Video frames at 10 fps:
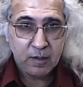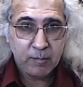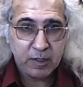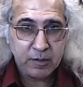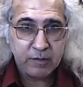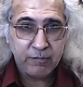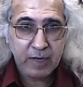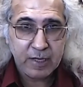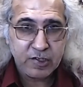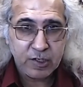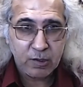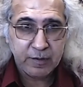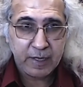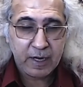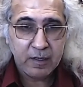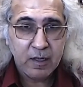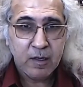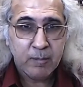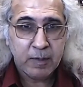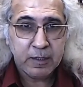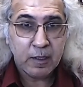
but reflection on that, but